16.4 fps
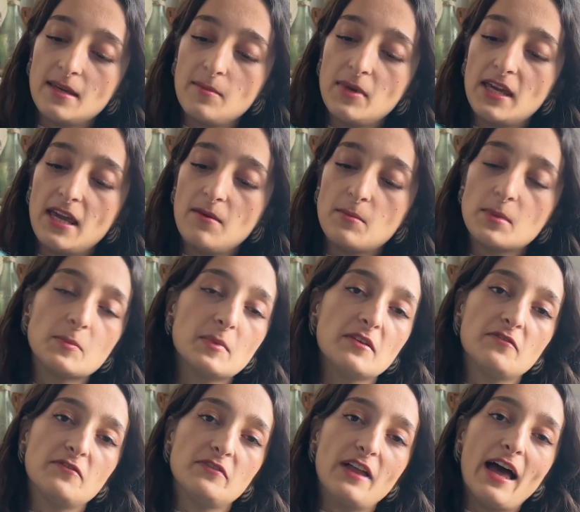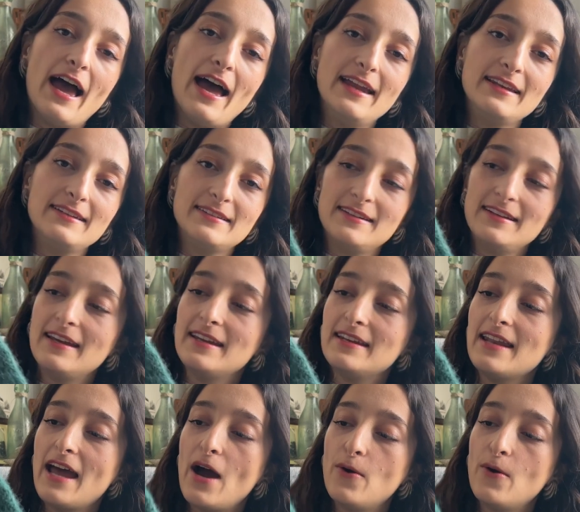became a bit flat, and
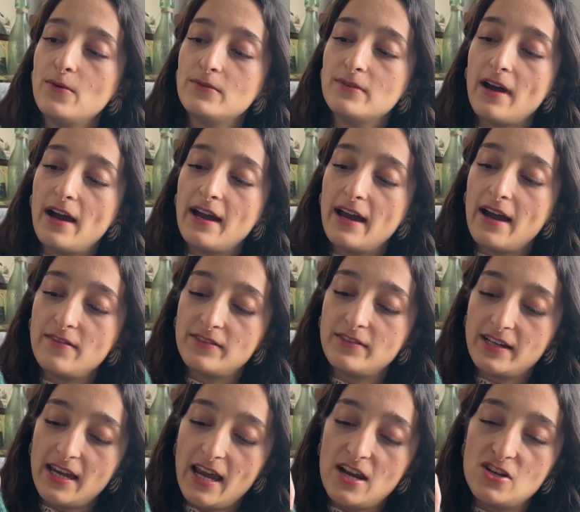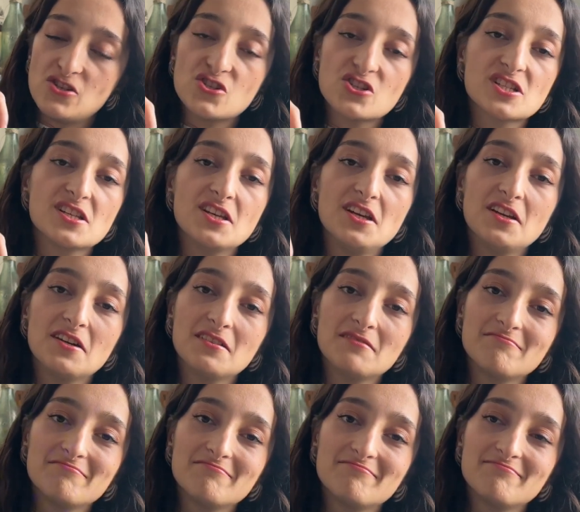now I have like edges here,
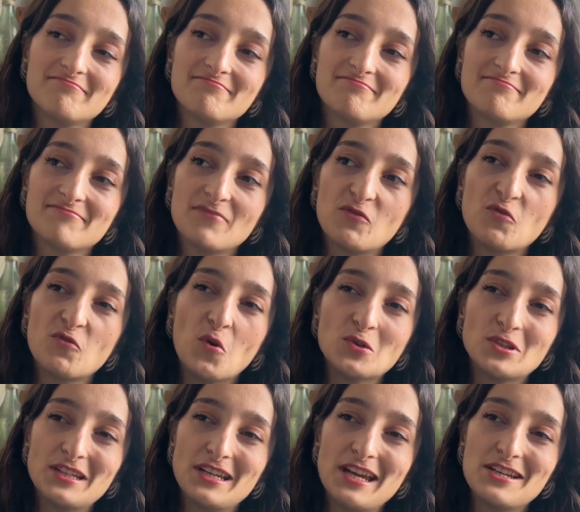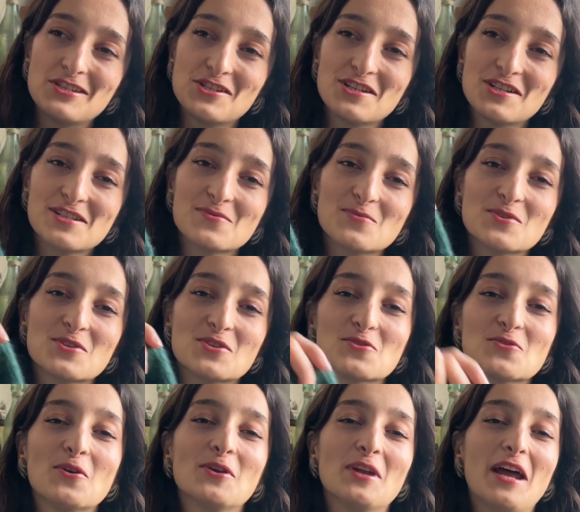folded edges, which is
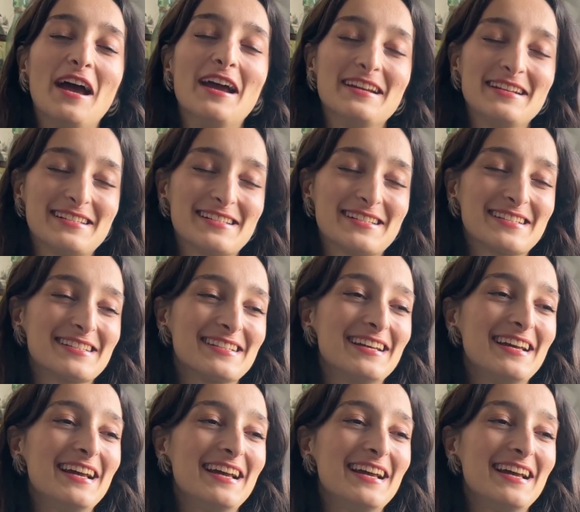not nice.